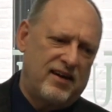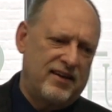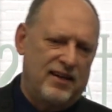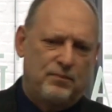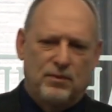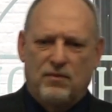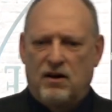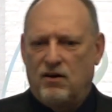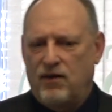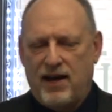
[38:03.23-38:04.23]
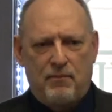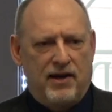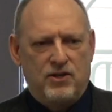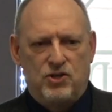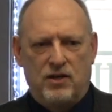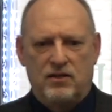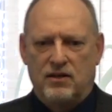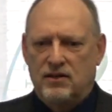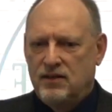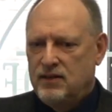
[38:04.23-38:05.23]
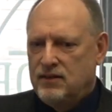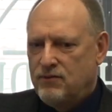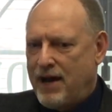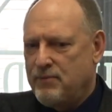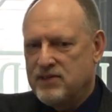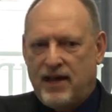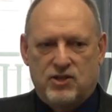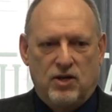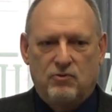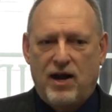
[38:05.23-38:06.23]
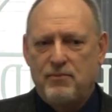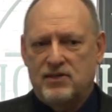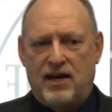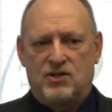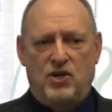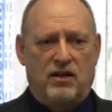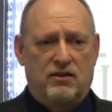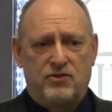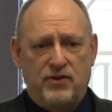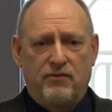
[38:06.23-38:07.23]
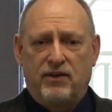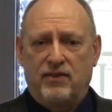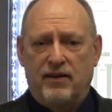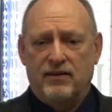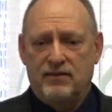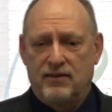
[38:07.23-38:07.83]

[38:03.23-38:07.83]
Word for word: Got to get up tomorrow. I got my agenda. Robin's got che- Robin's got checklists for everything.